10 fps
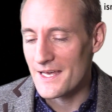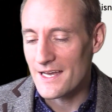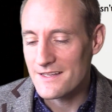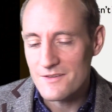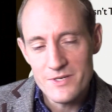
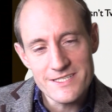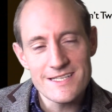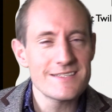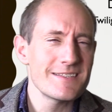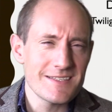and the reason
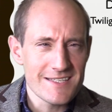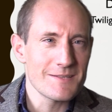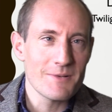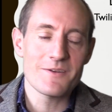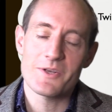this is a
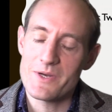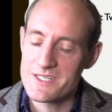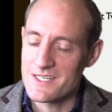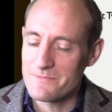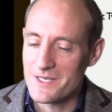disciplinary
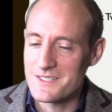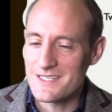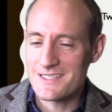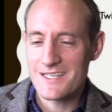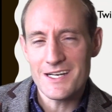question is because
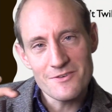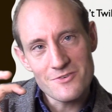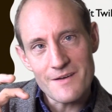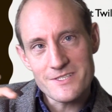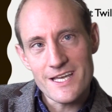it's kind of
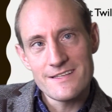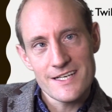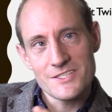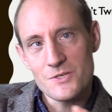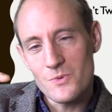gravitating
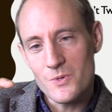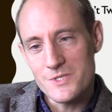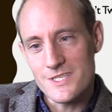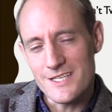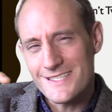us
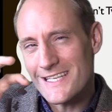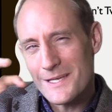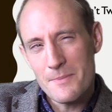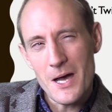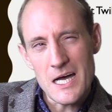towards a
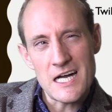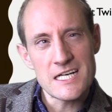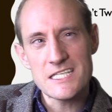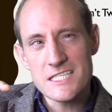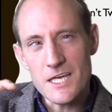
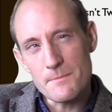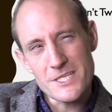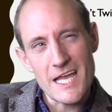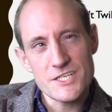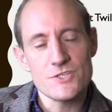deeper
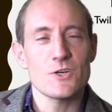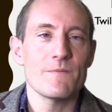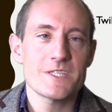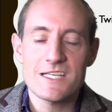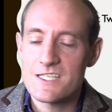subtextual
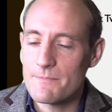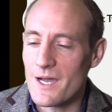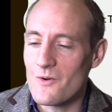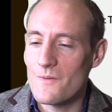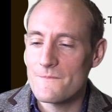conversation
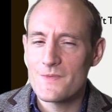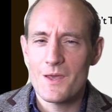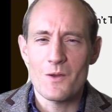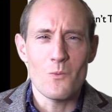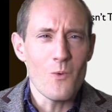about
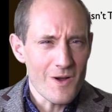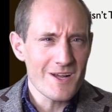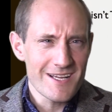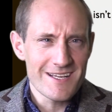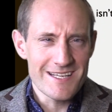
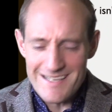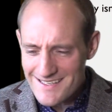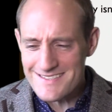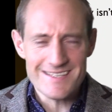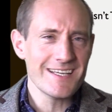what
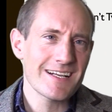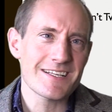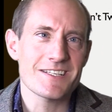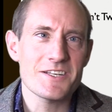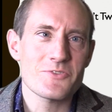is
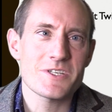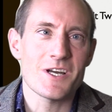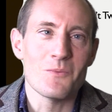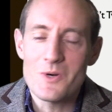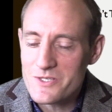English
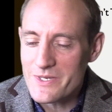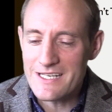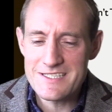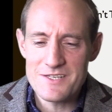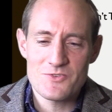literature? What do
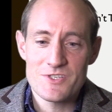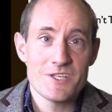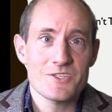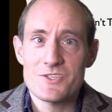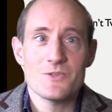English
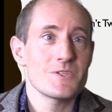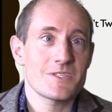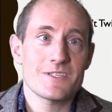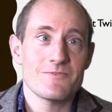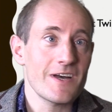literature
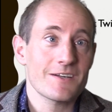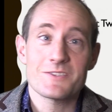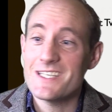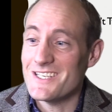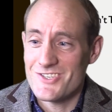students and
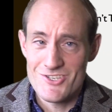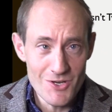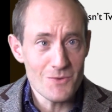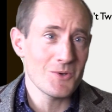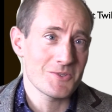faculty
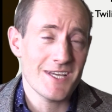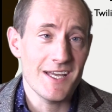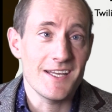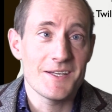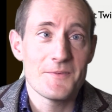do all
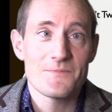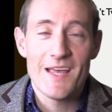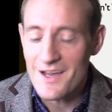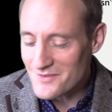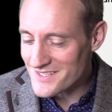day?
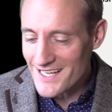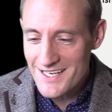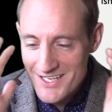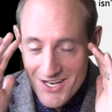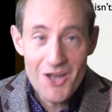How do they
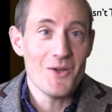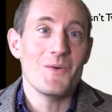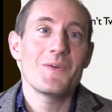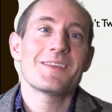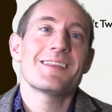
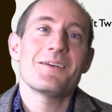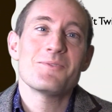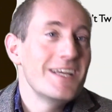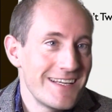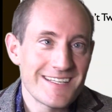know that they're
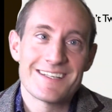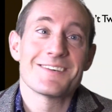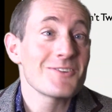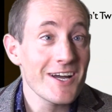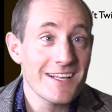reading the
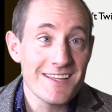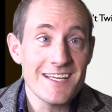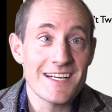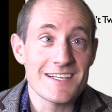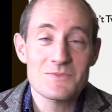right
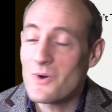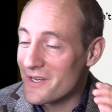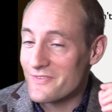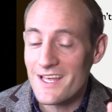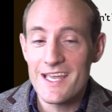things? What
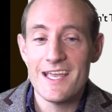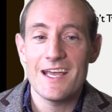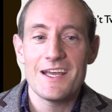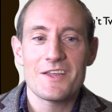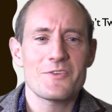if they,
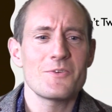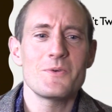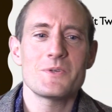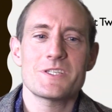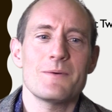
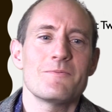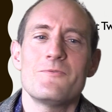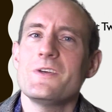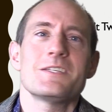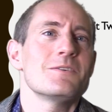through some
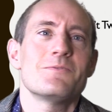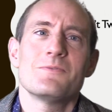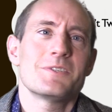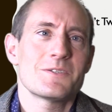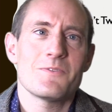fit of
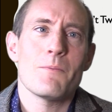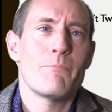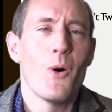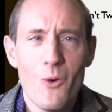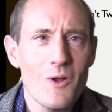sort of
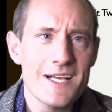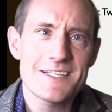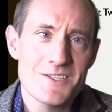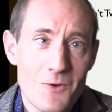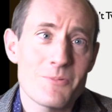appalling
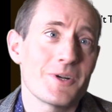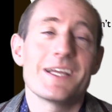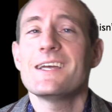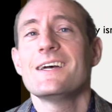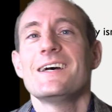
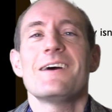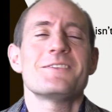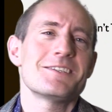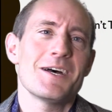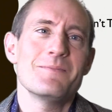snobbery, have
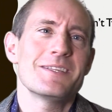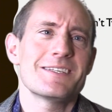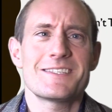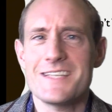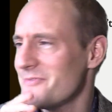determined
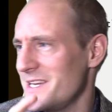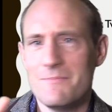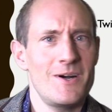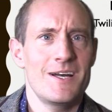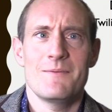that Stephenie
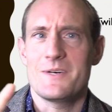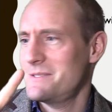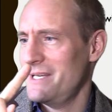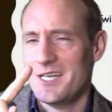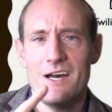Meyer must
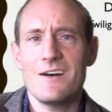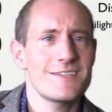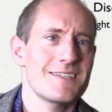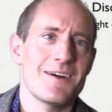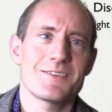be
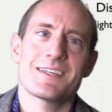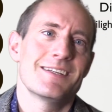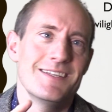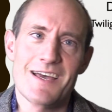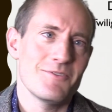cast out
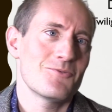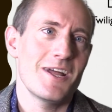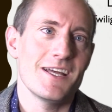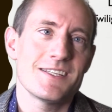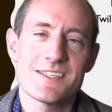and never
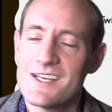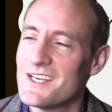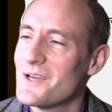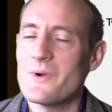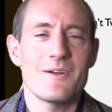read,
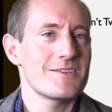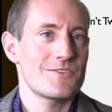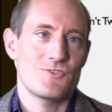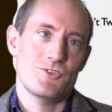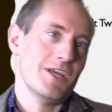whereas
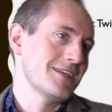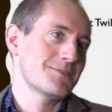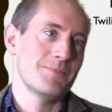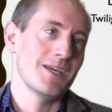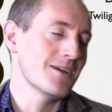
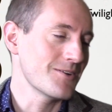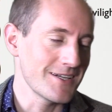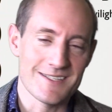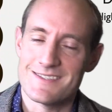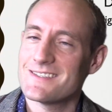Shakespeare
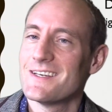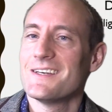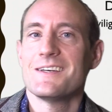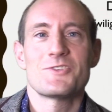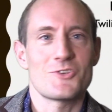and
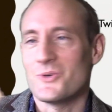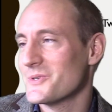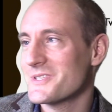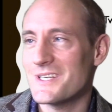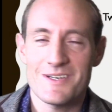
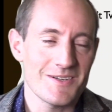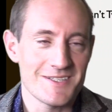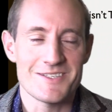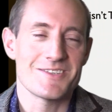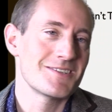Chaucer
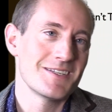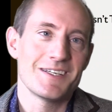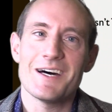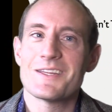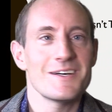and
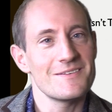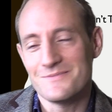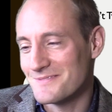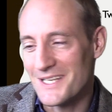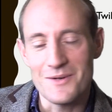other,
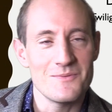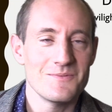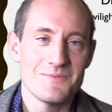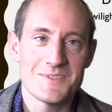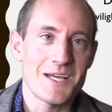you know,
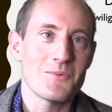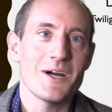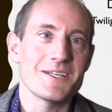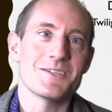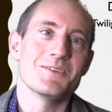dead
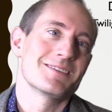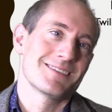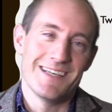white dudes